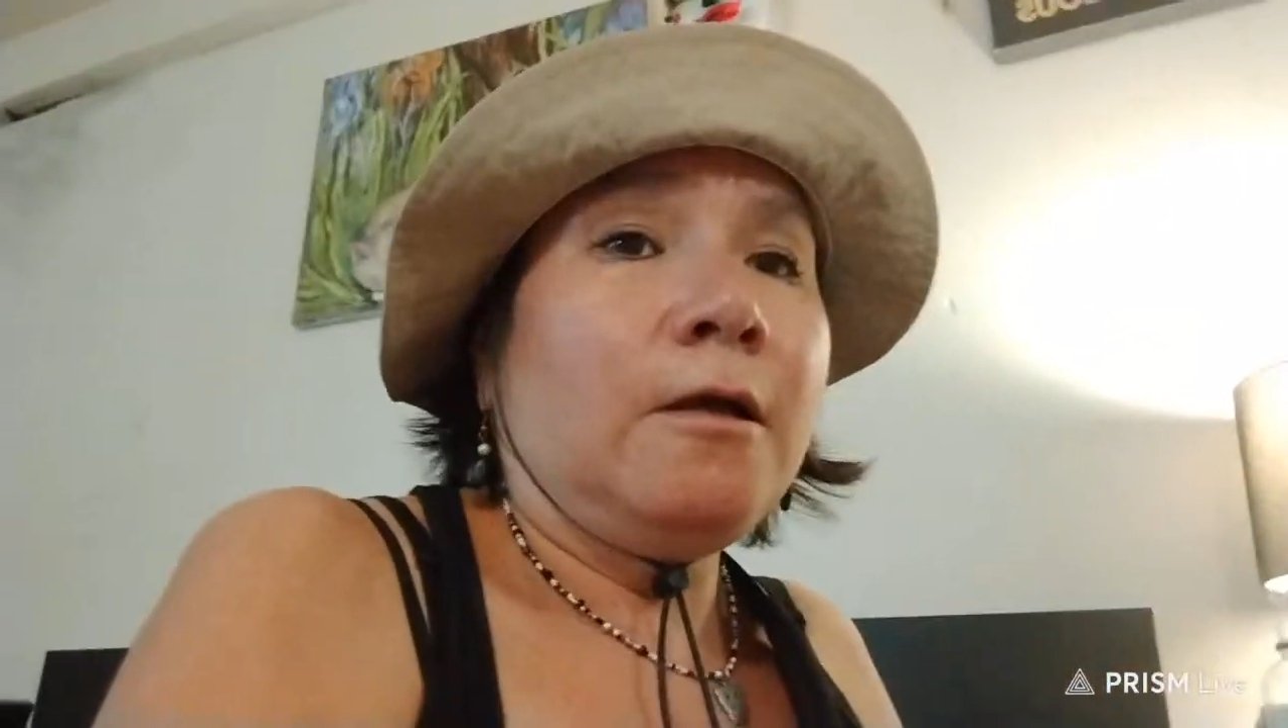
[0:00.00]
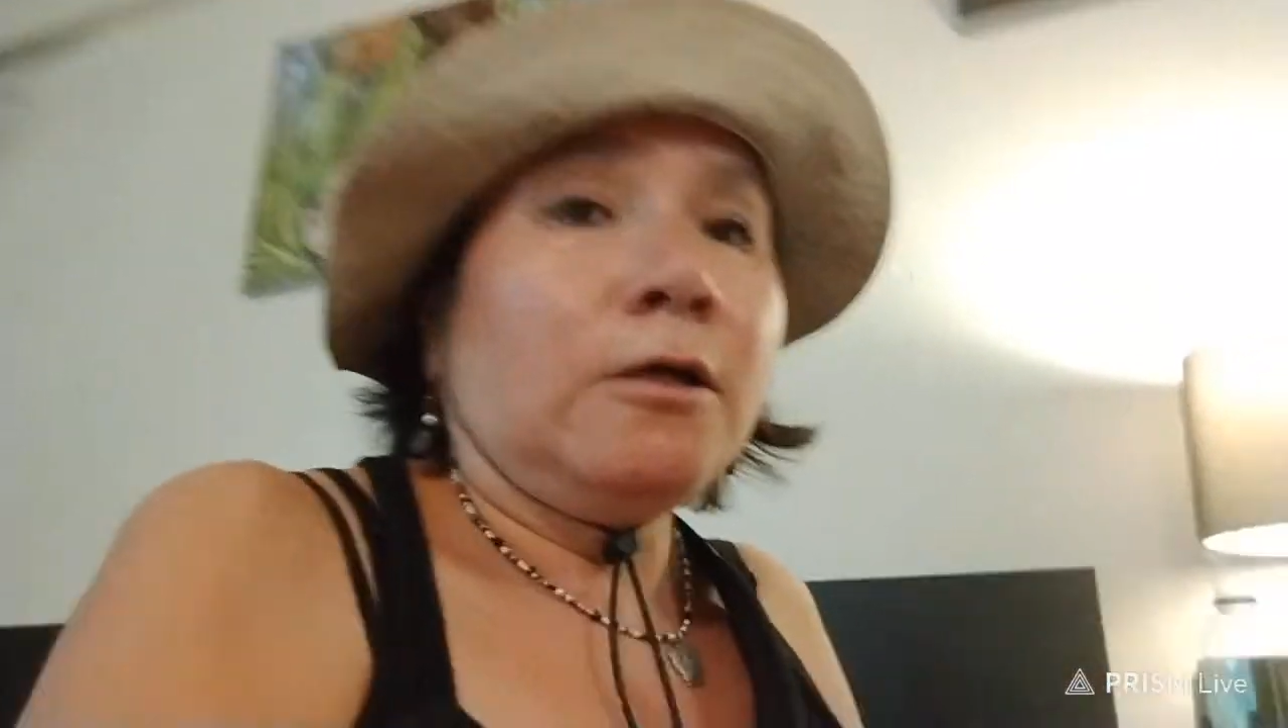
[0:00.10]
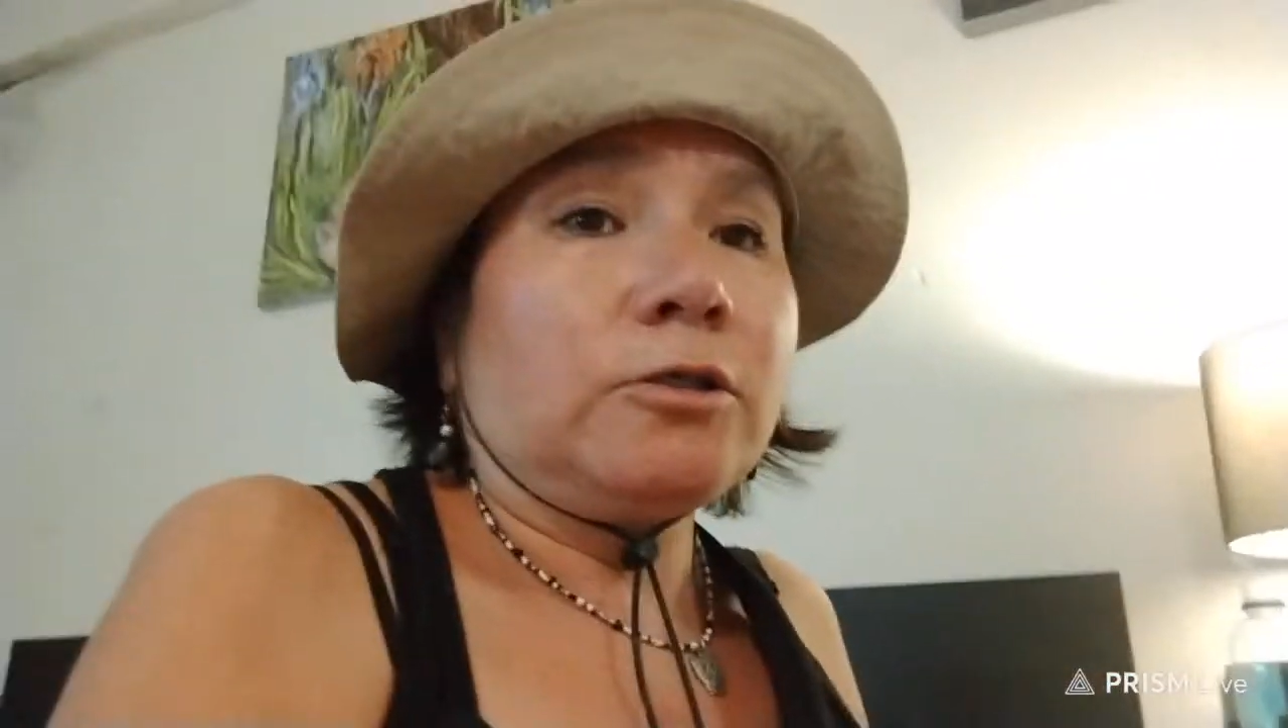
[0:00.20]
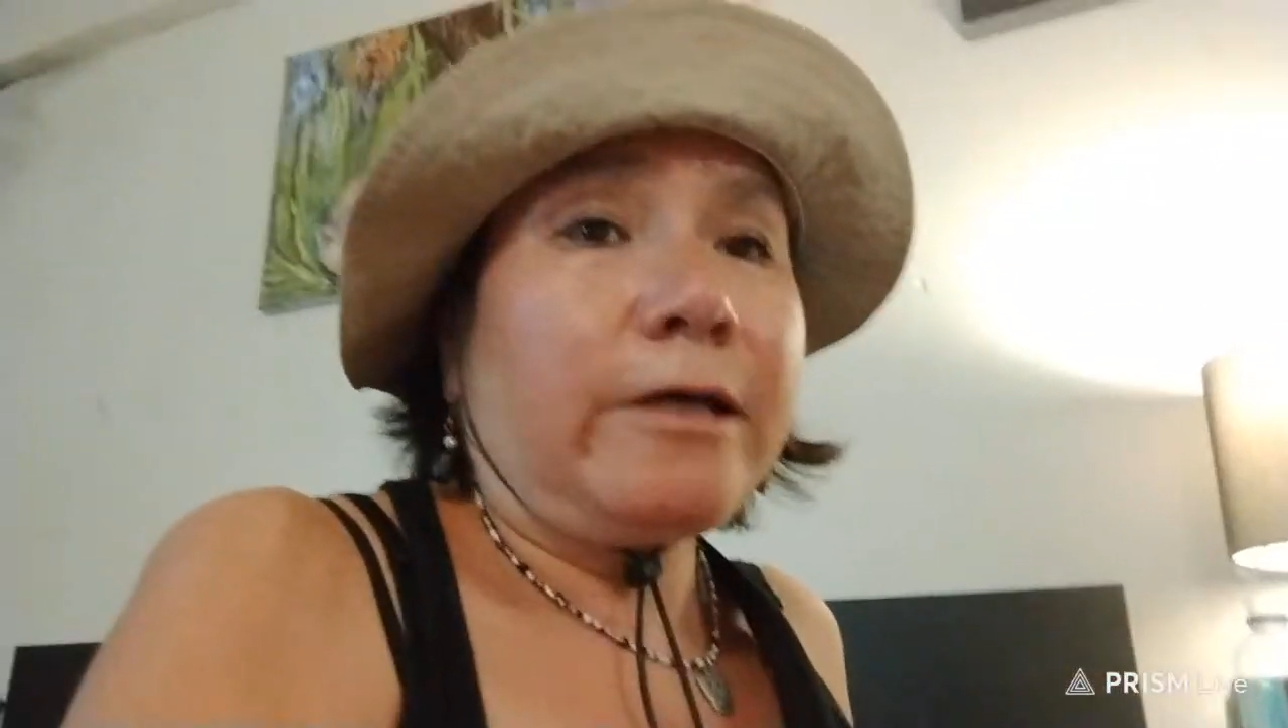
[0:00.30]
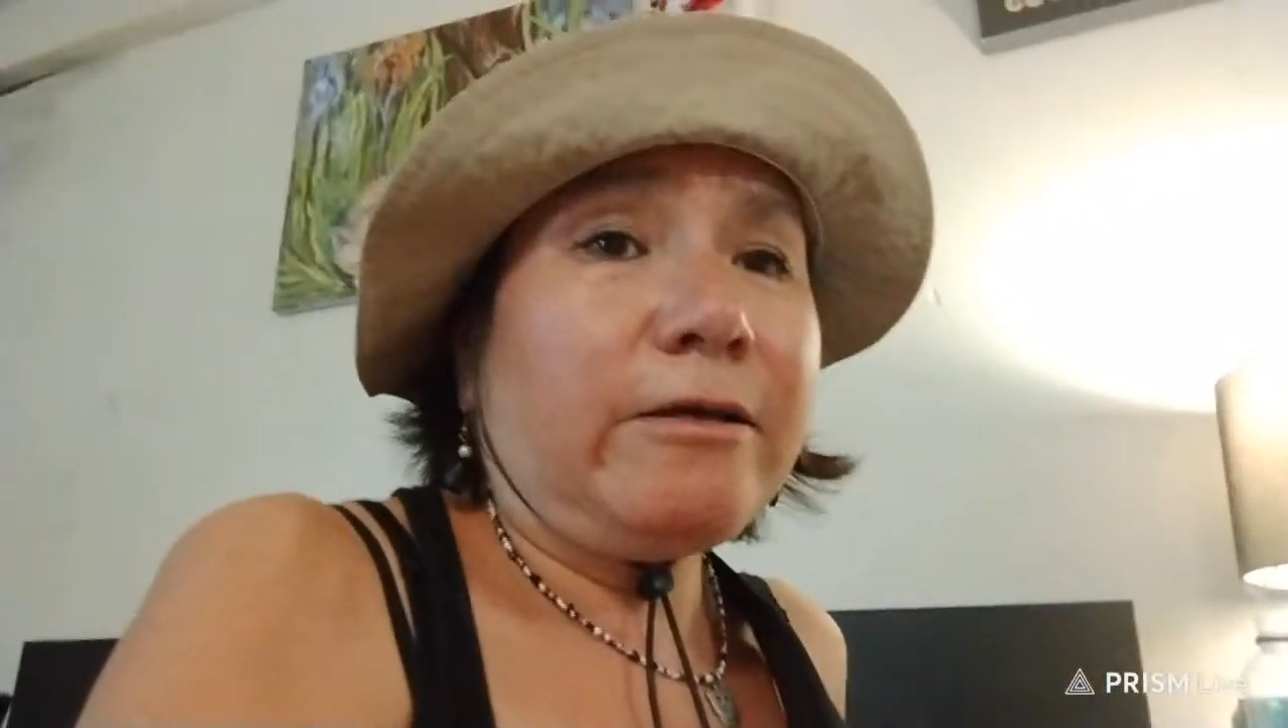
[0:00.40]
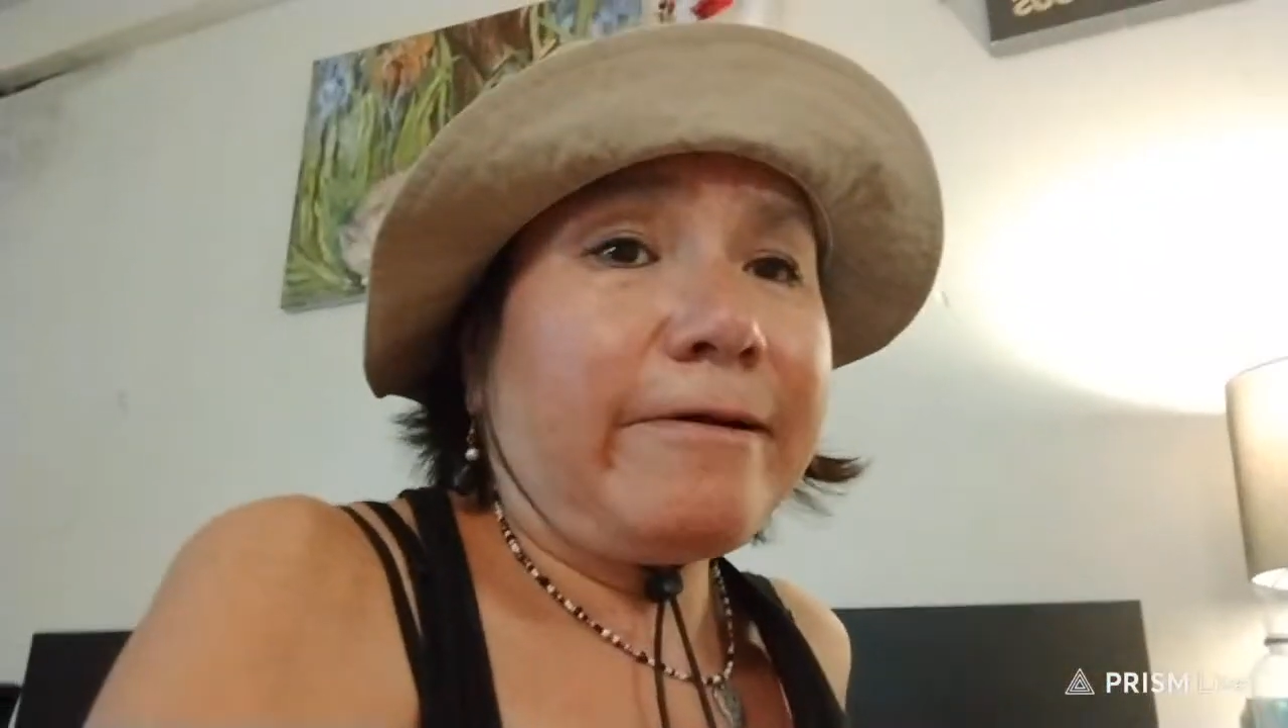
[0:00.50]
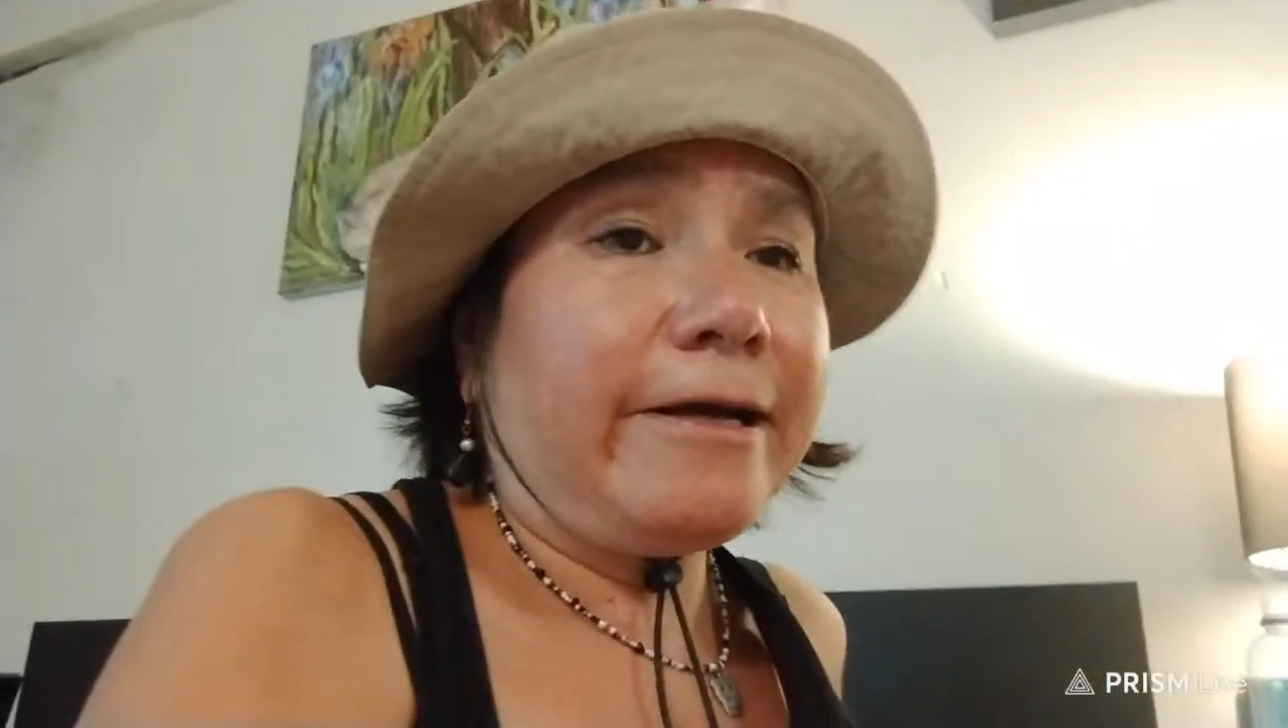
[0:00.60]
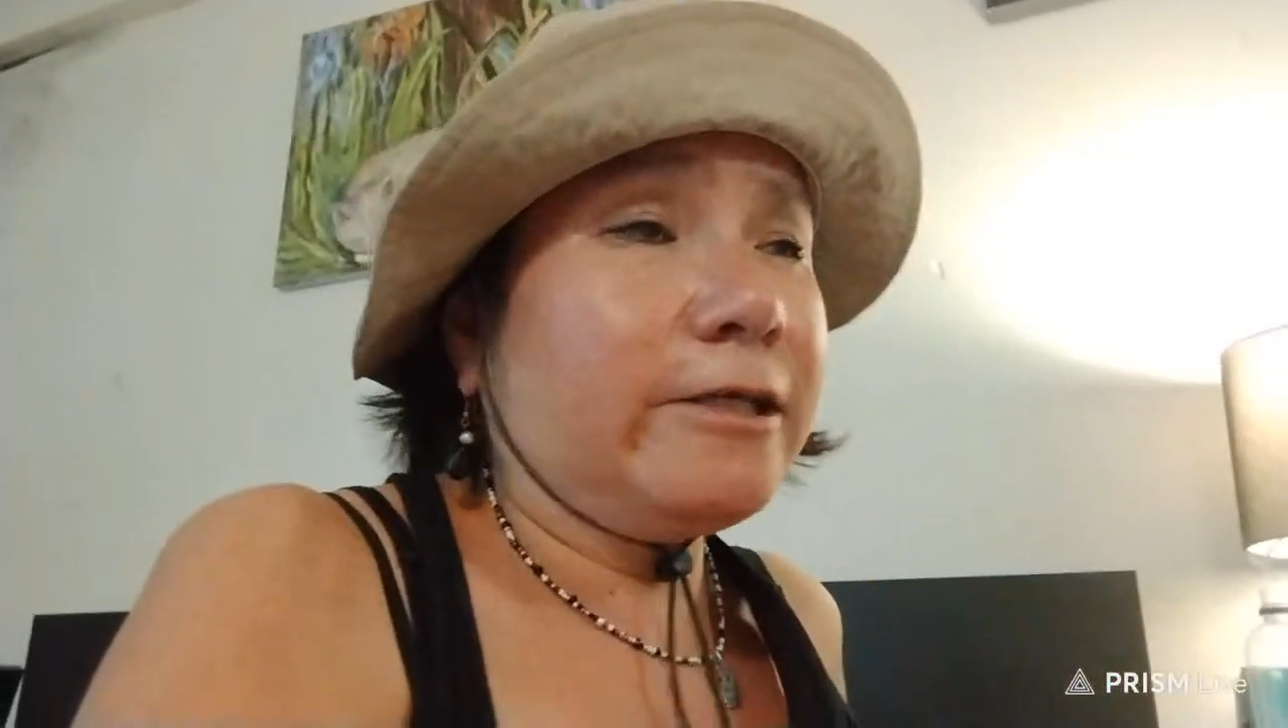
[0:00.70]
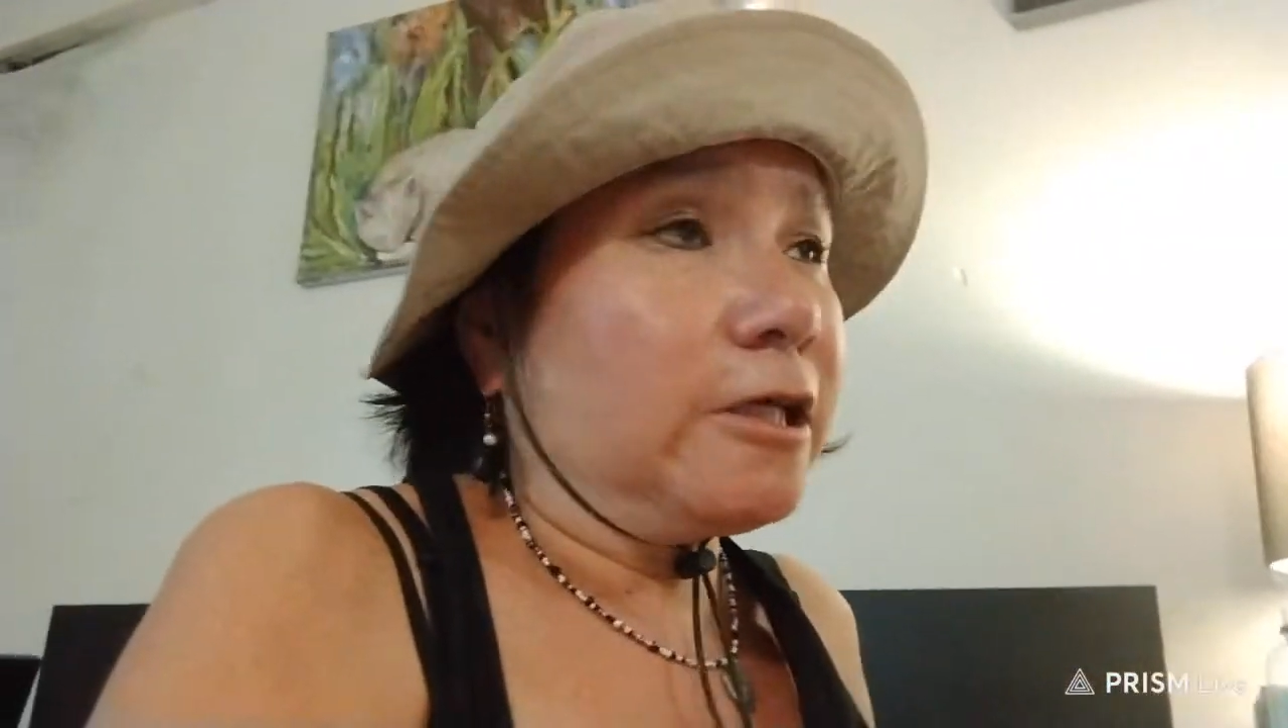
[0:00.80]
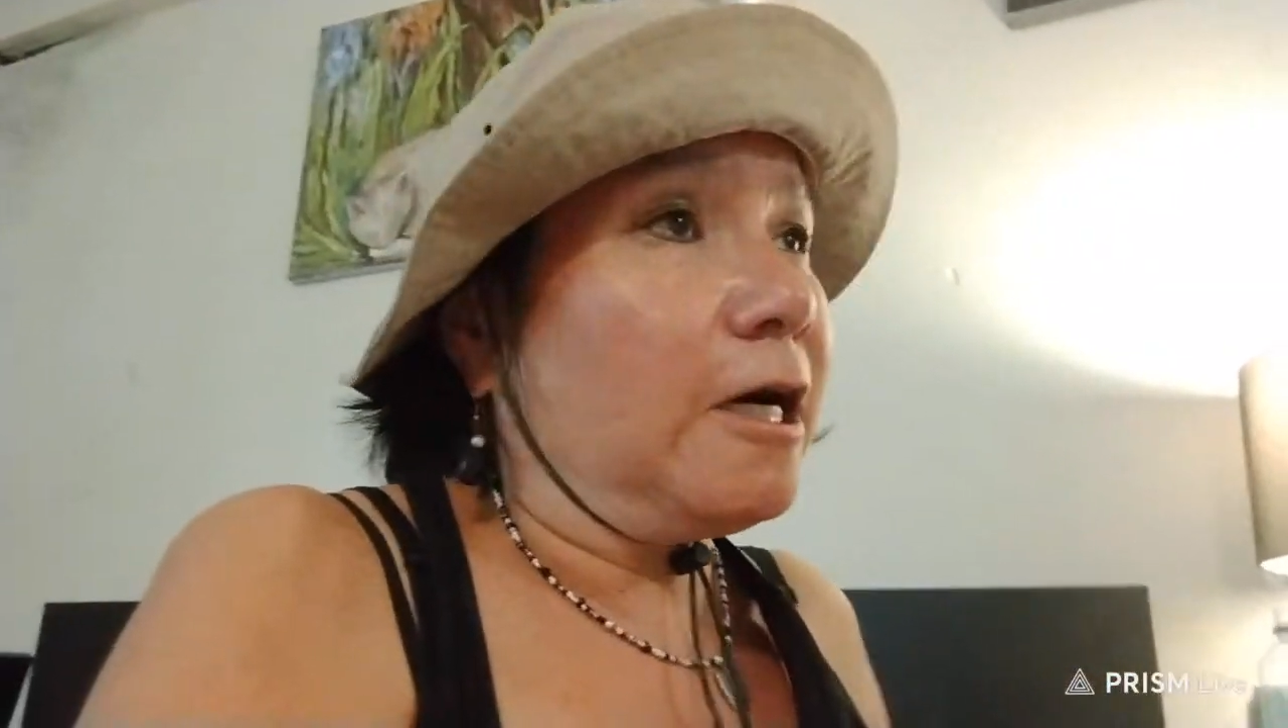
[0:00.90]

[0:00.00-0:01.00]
So anyways,